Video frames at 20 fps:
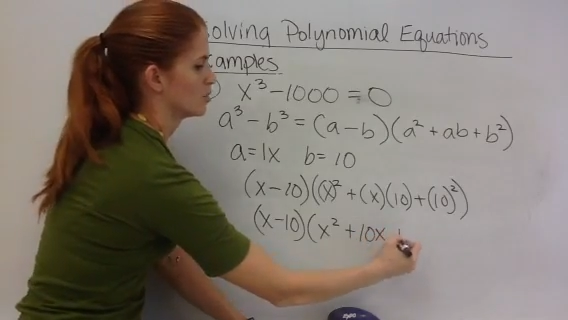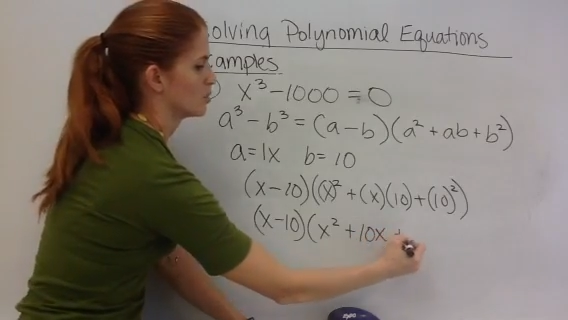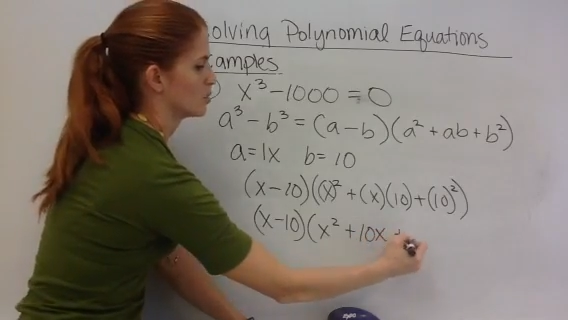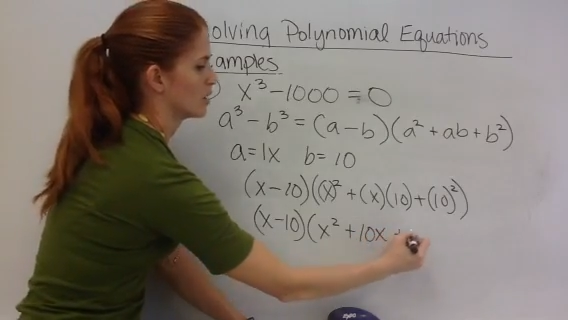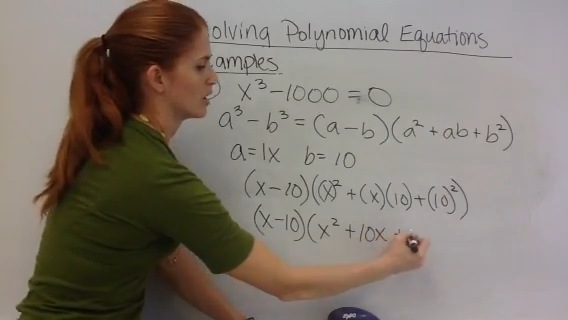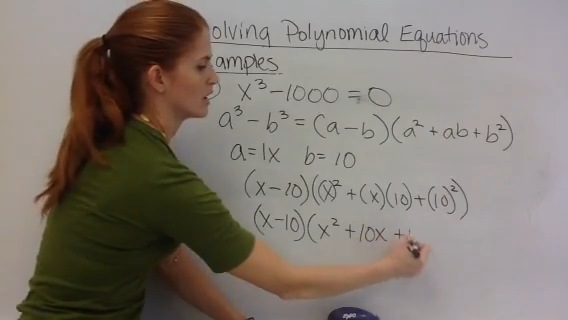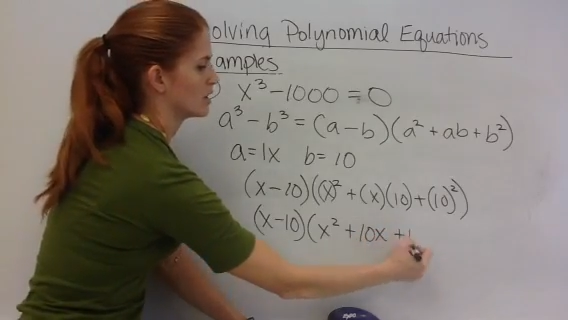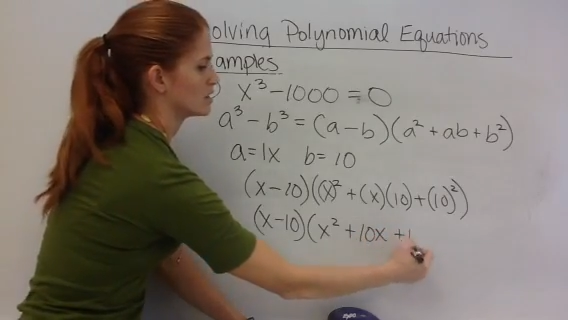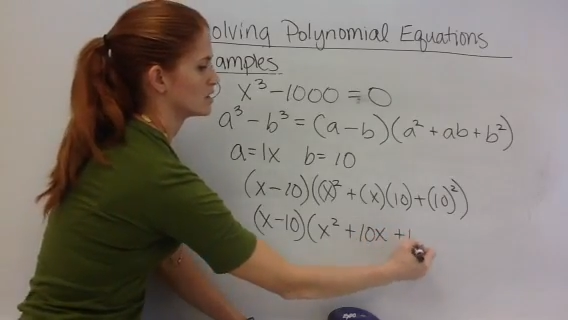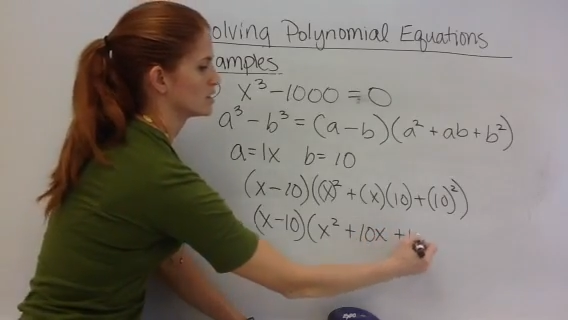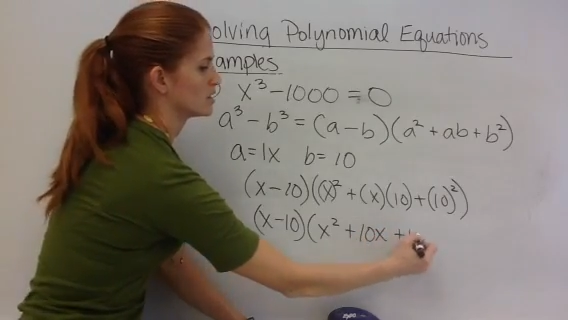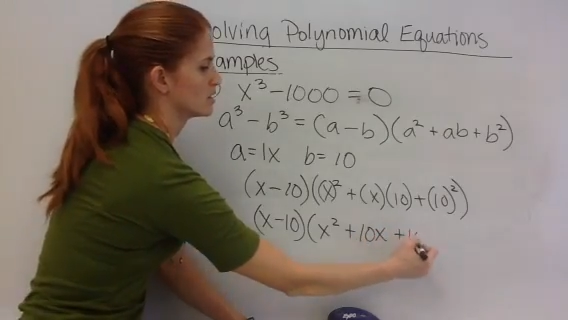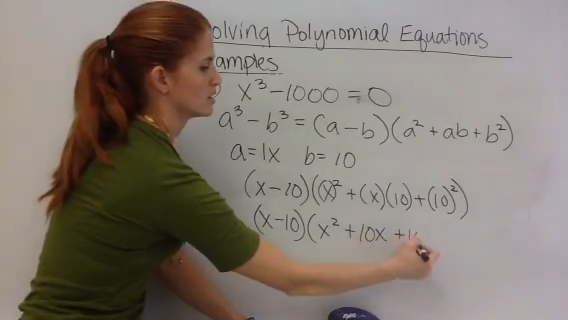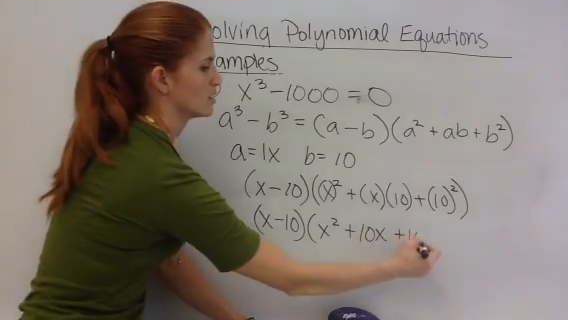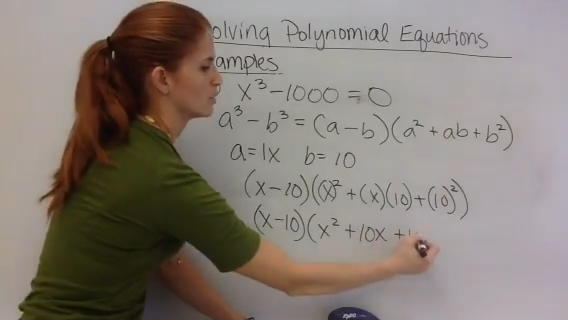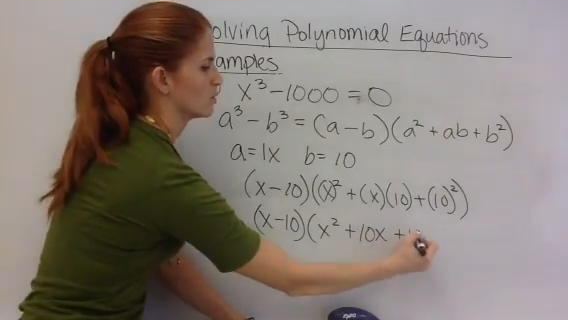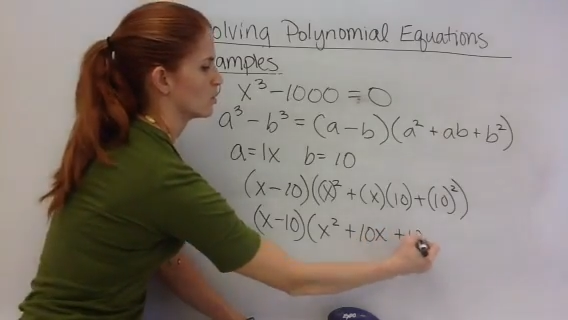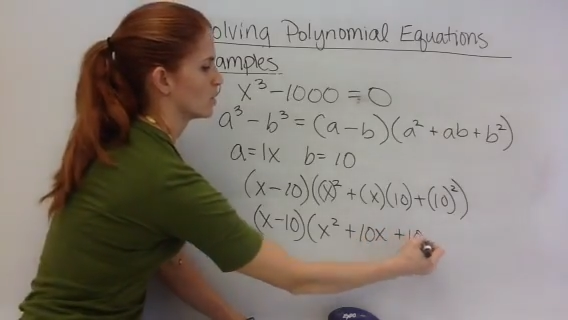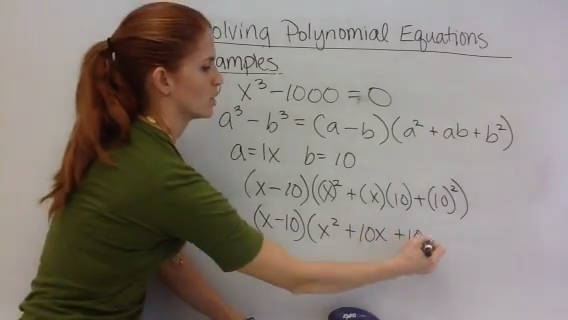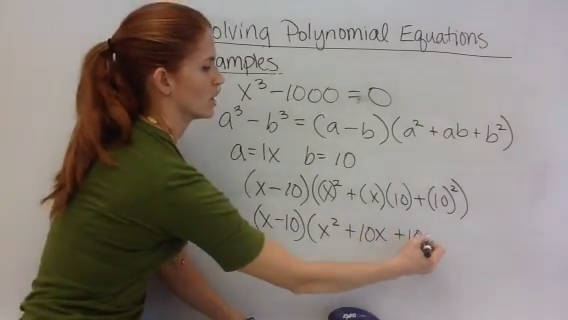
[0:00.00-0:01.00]
plus
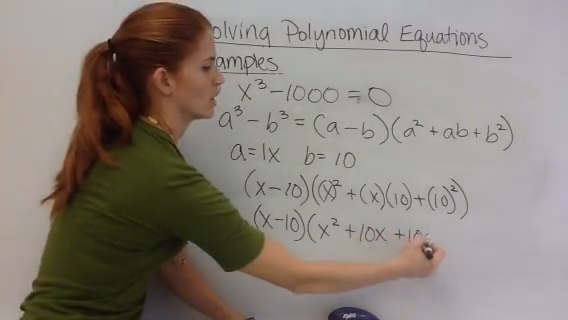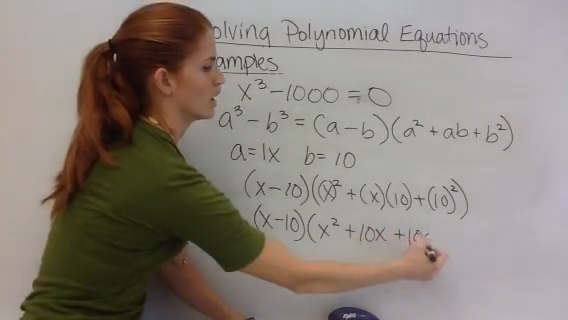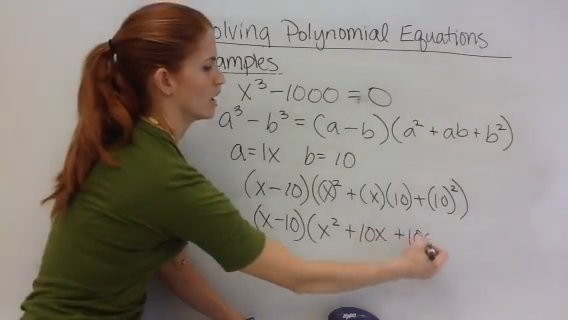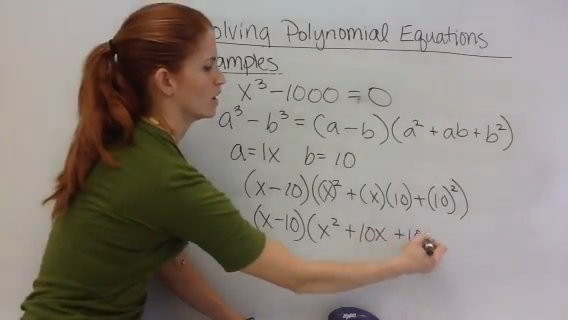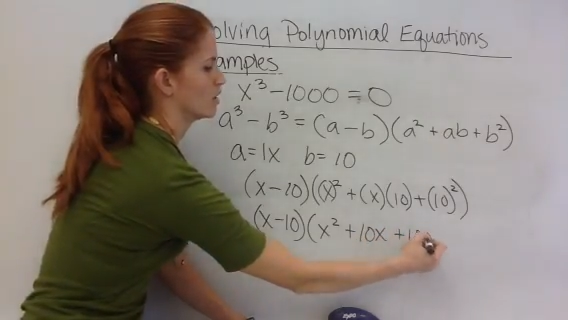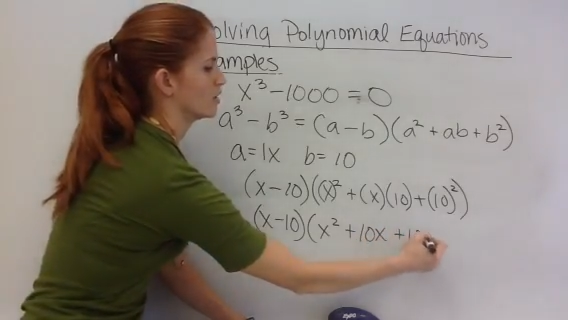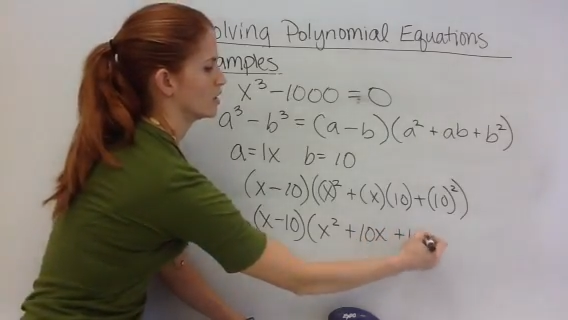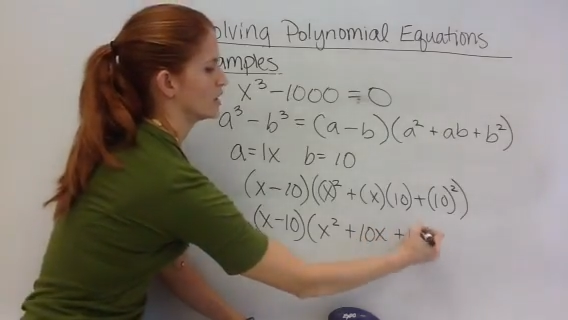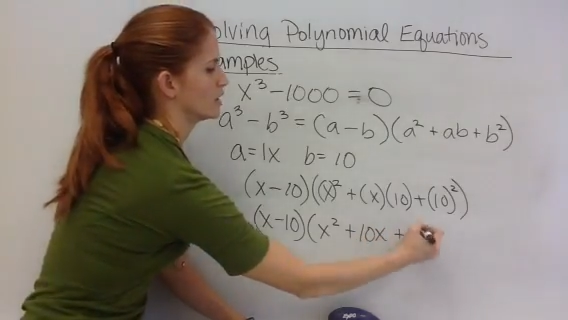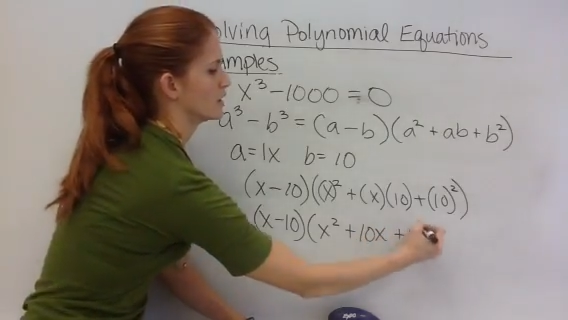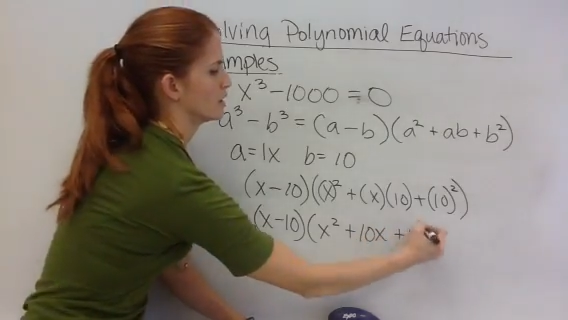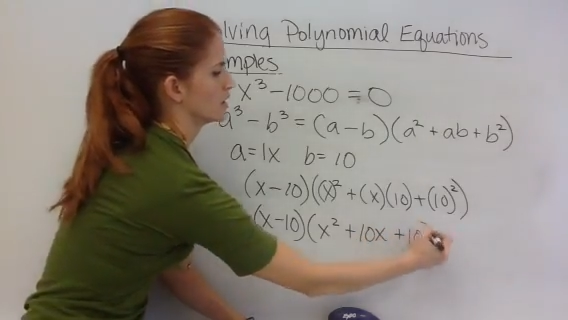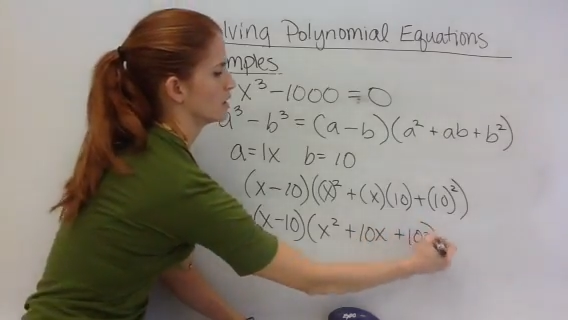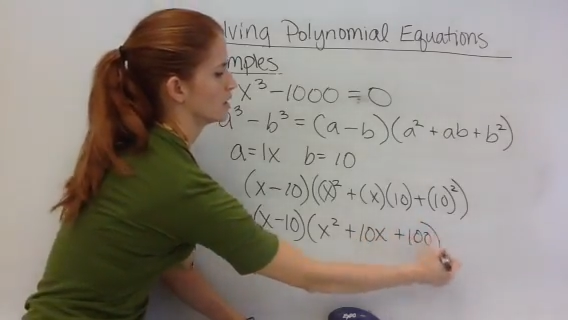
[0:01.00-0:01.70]
100.